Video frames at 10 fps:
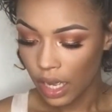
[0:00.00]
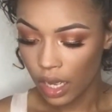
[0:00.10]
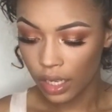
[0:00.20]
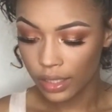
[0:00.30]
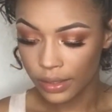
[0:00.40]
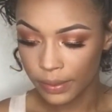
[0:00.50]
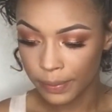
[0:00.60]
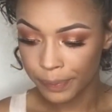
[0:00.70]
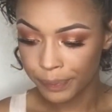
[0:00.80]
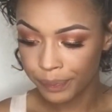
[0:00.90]

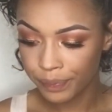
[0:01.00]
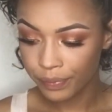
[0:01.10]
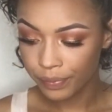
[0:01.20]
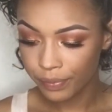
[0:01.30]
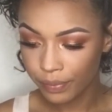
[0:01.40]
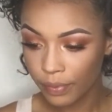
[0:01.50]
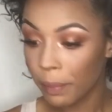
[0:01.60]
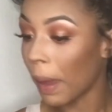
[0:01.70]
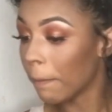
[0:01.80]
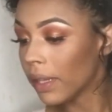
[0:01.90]

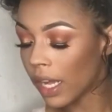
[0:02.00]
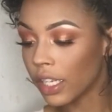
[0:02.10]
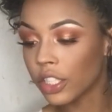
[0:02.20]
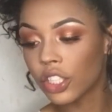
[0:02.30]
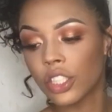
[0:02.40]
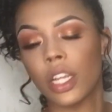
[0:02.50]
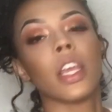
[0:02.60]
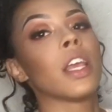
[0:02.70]
my blush,